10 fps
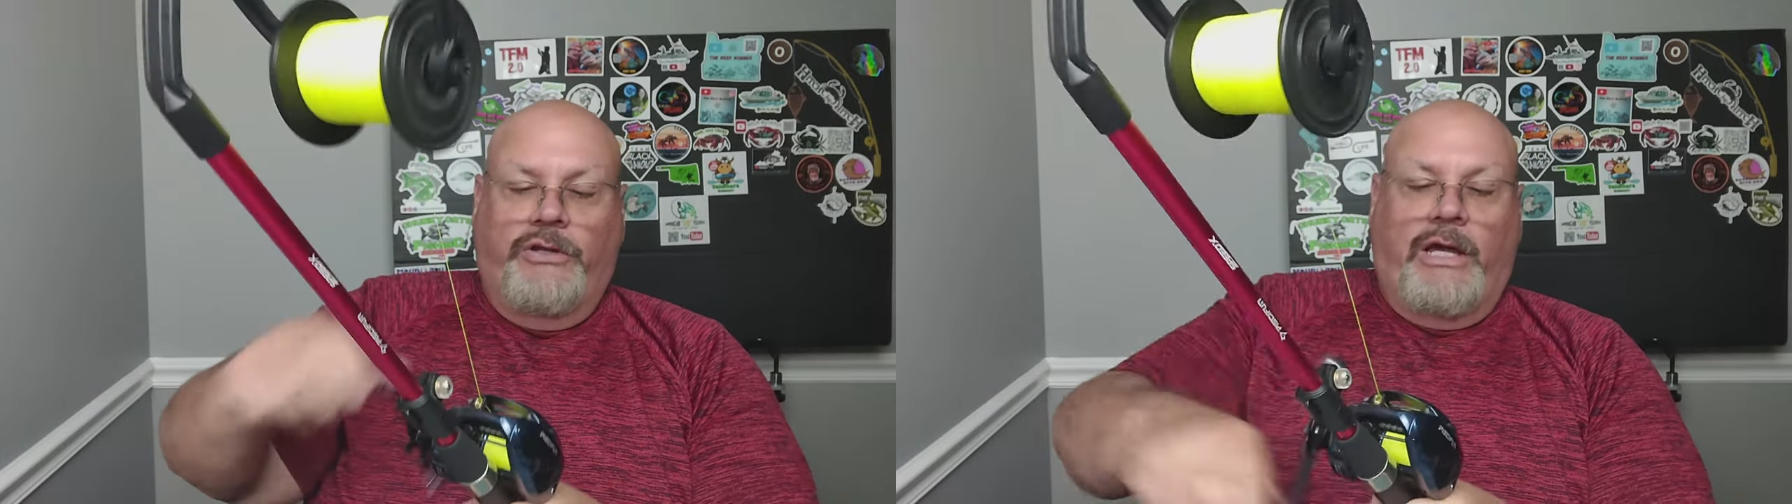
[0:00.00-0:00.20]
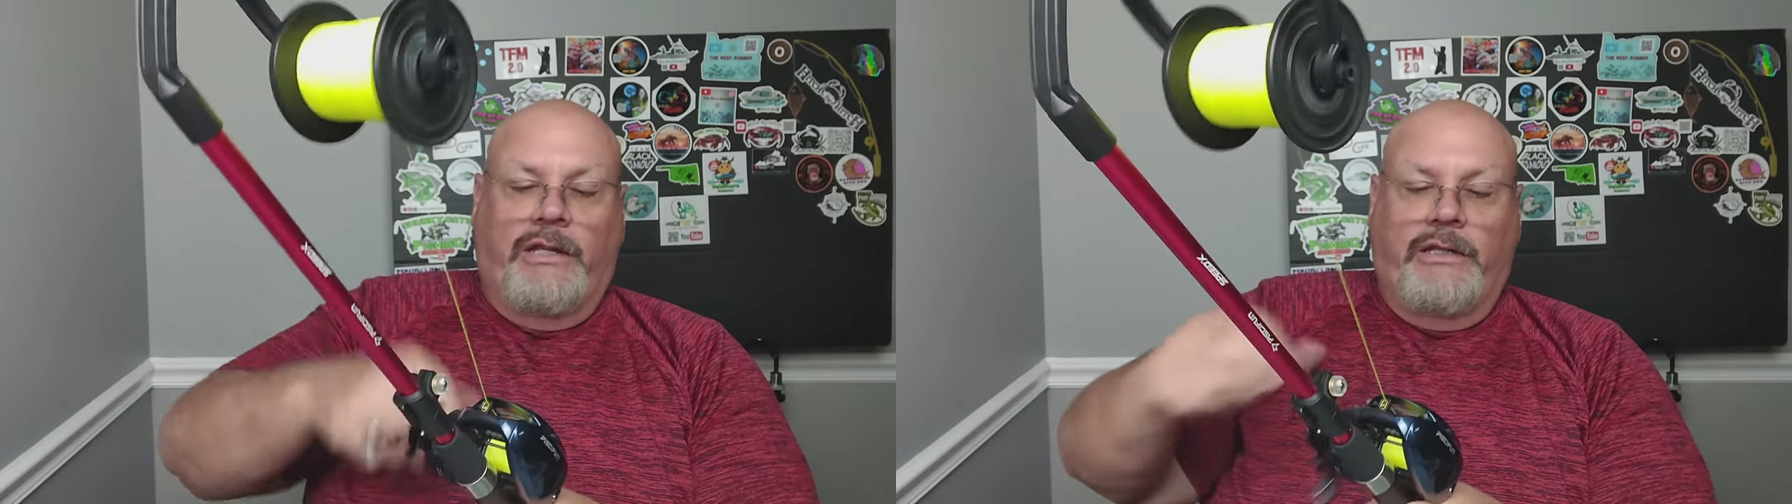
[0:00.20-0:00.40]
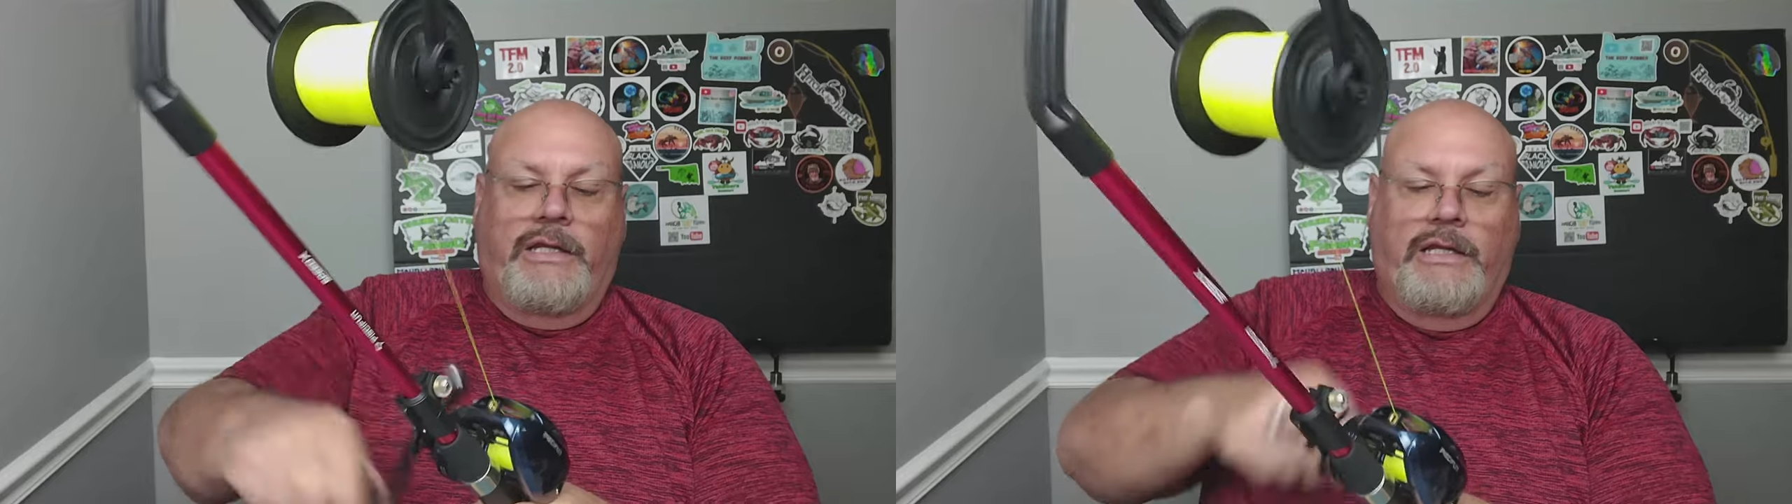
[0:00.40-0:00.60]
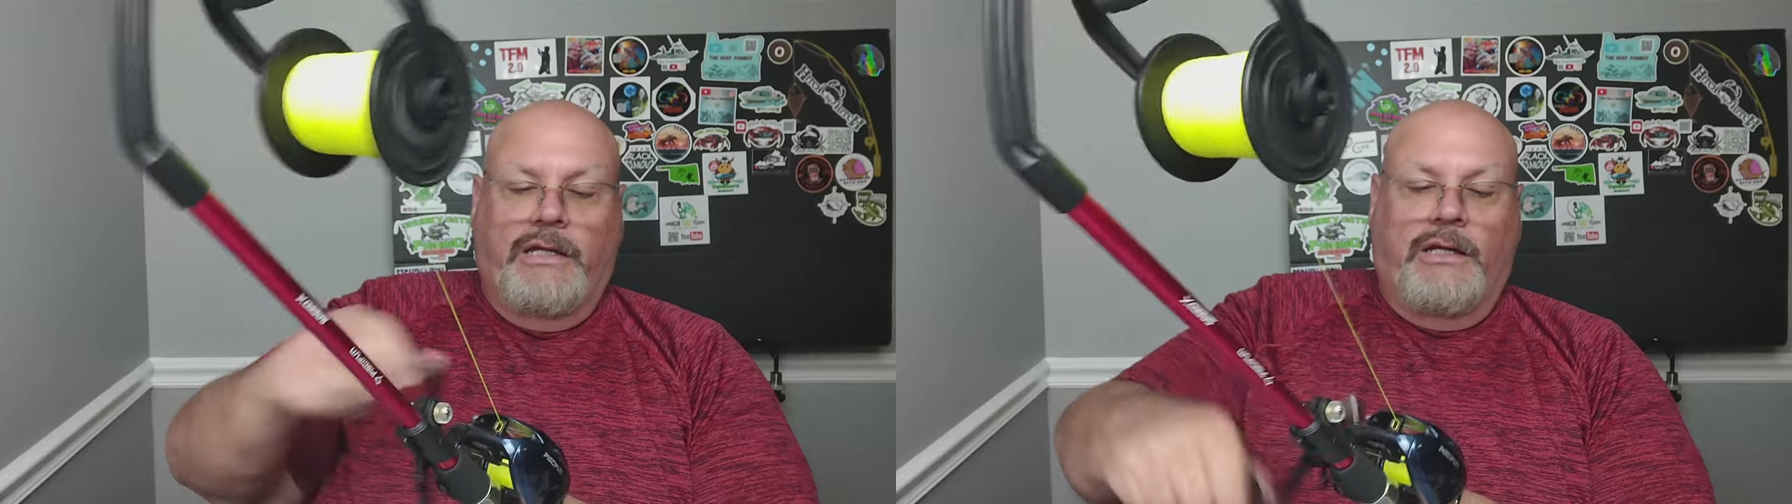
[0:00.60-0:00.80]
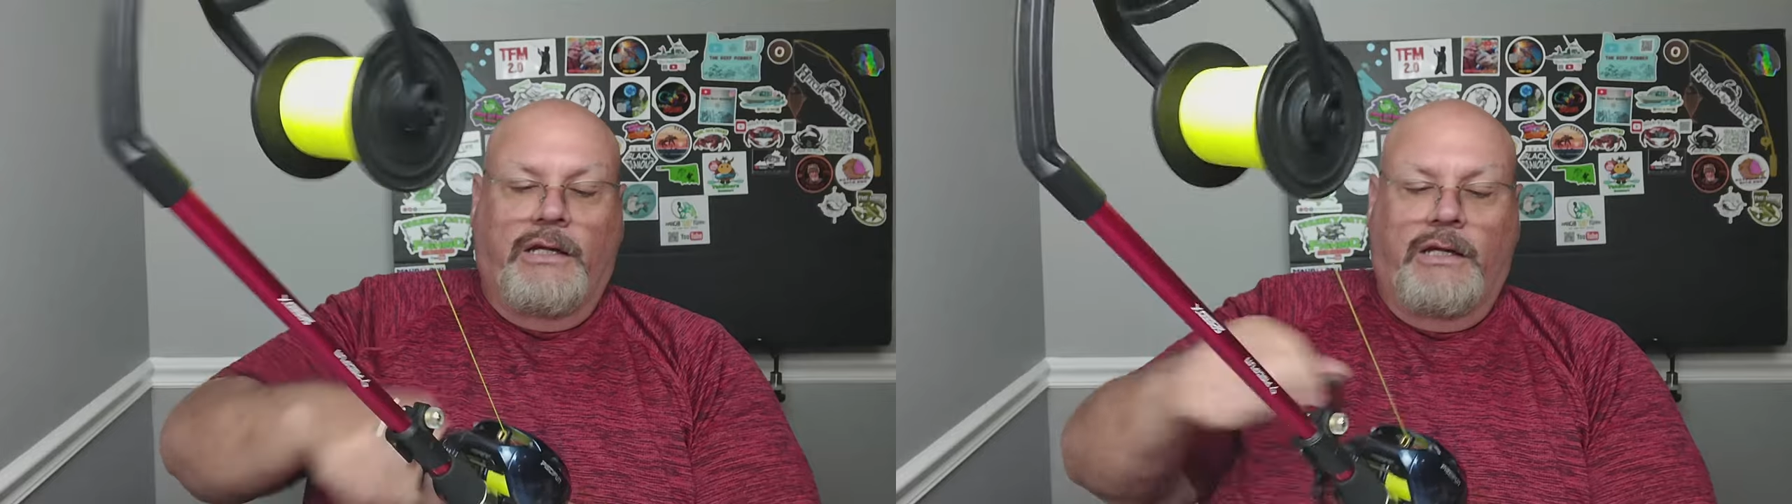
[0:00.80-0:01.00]
not the
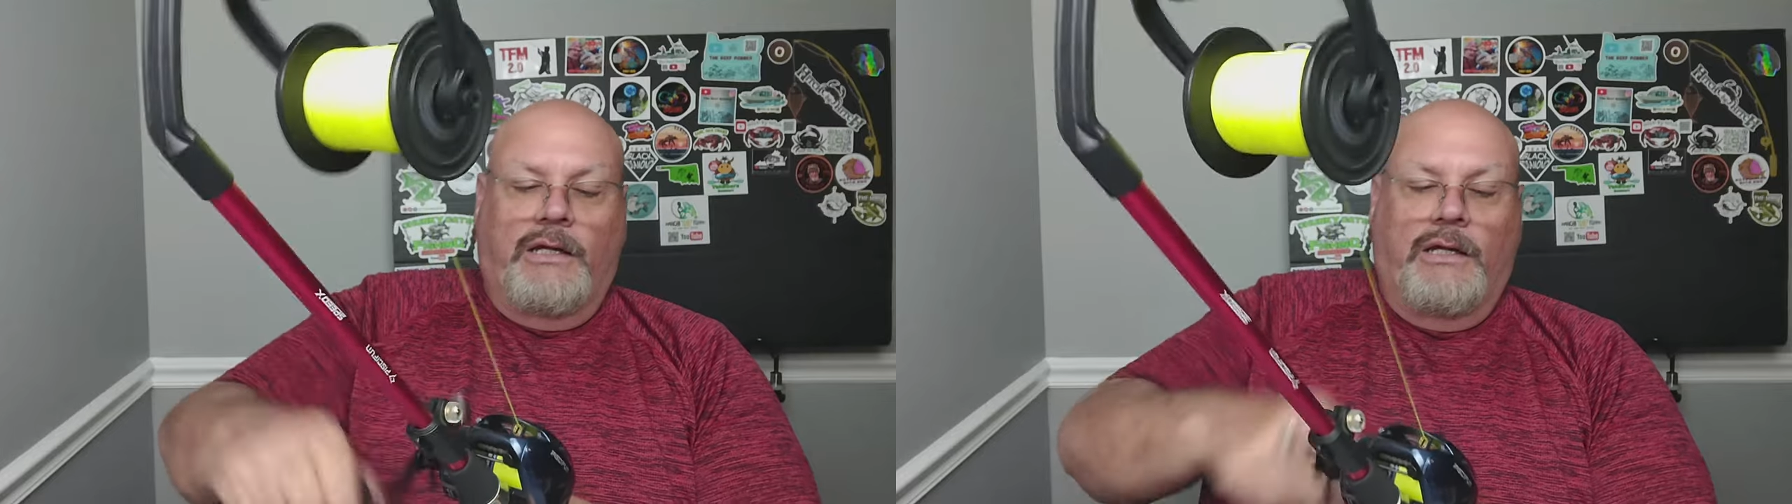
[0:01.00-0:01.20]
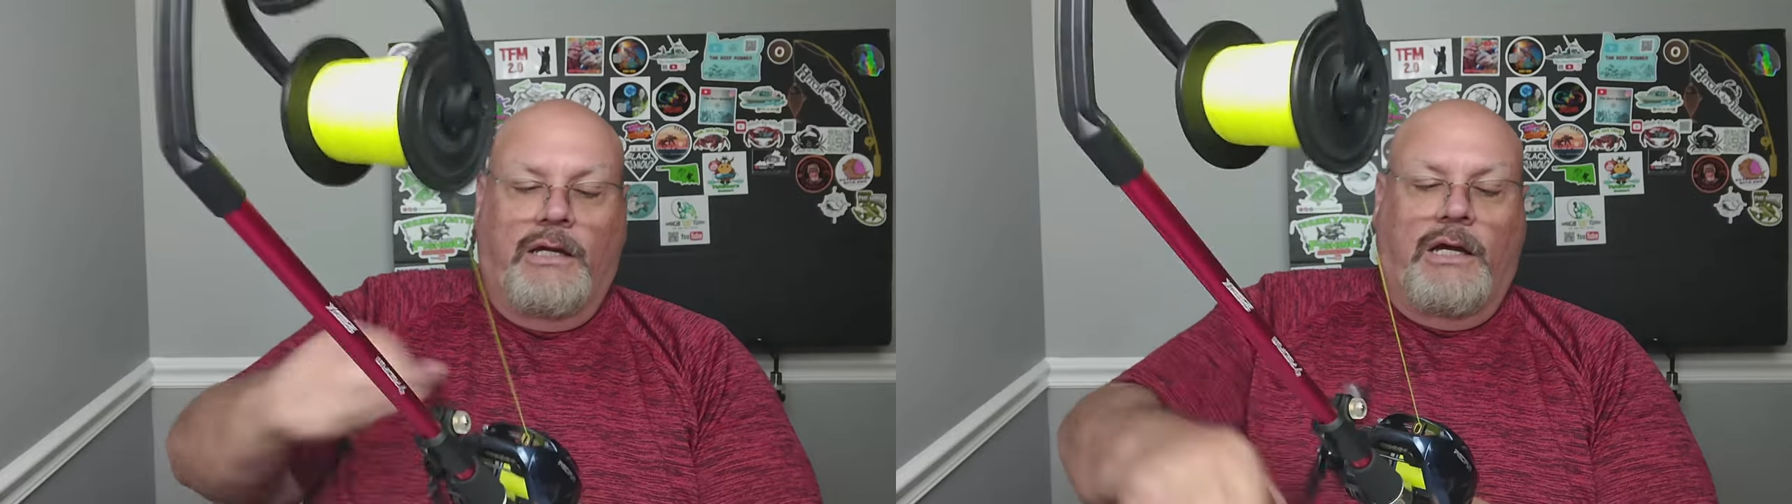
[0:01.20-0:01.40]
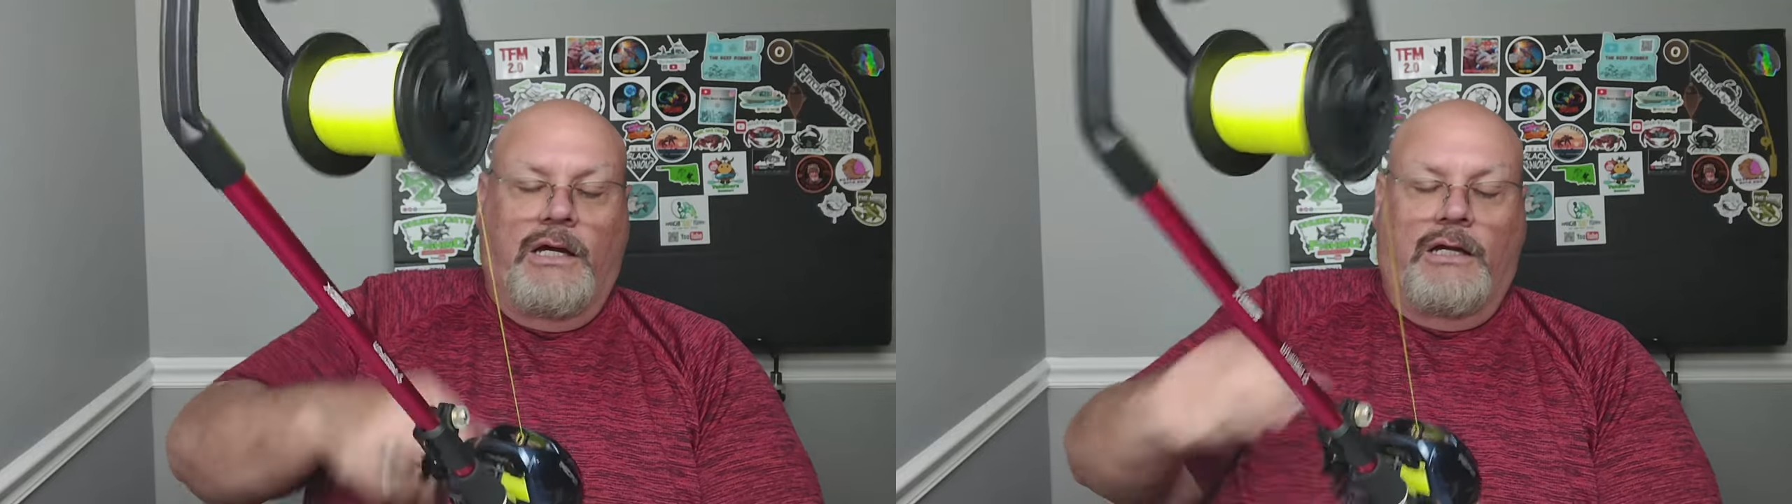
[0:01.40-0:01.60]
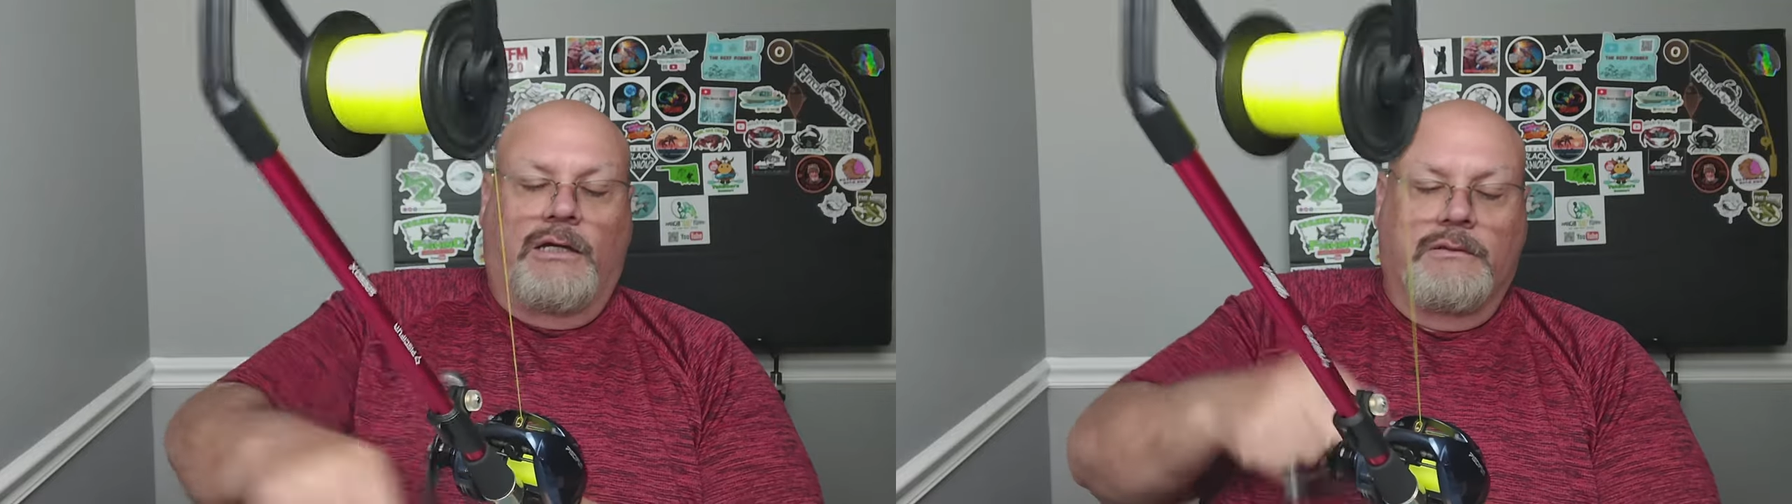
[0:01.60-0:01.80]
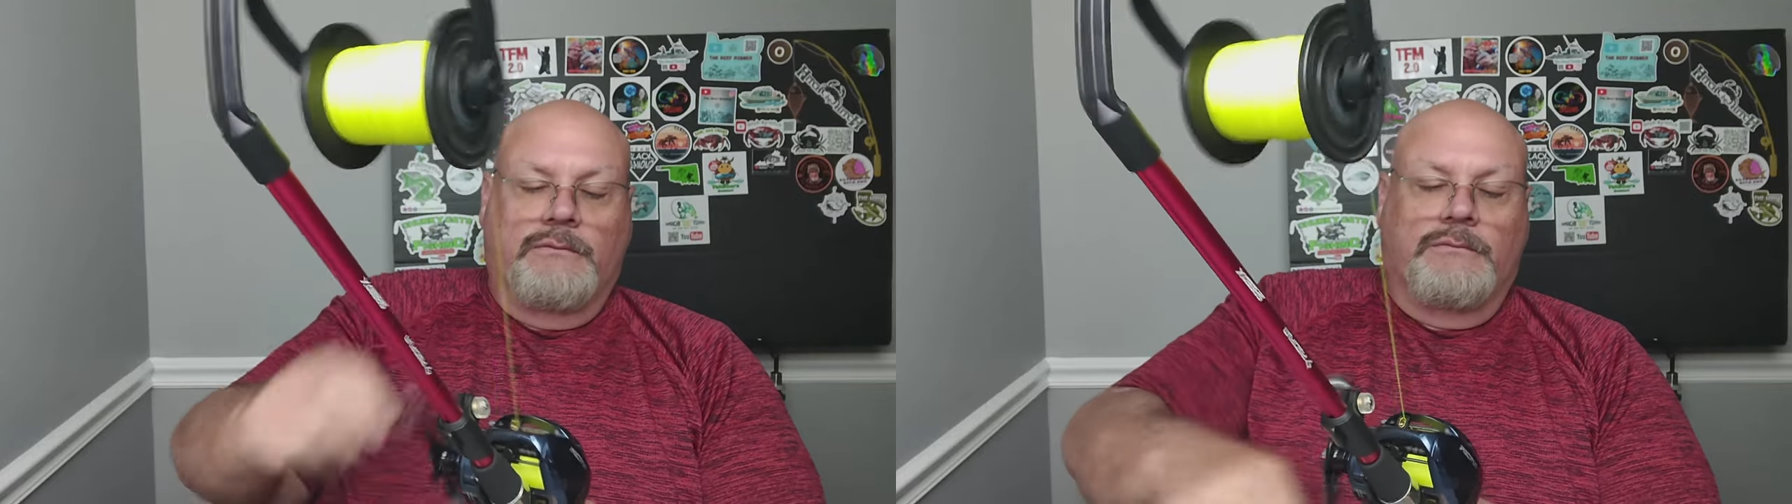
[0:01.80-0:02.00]
uh,